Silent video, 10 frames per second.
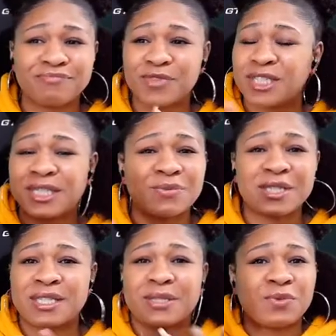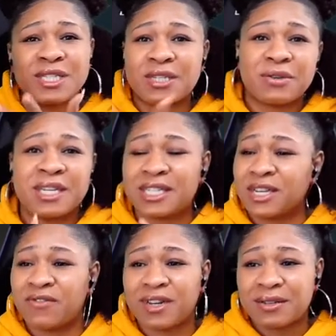We're just gonna get
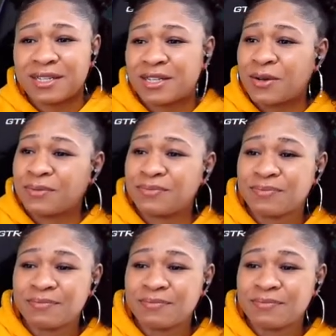into the video. Let's go.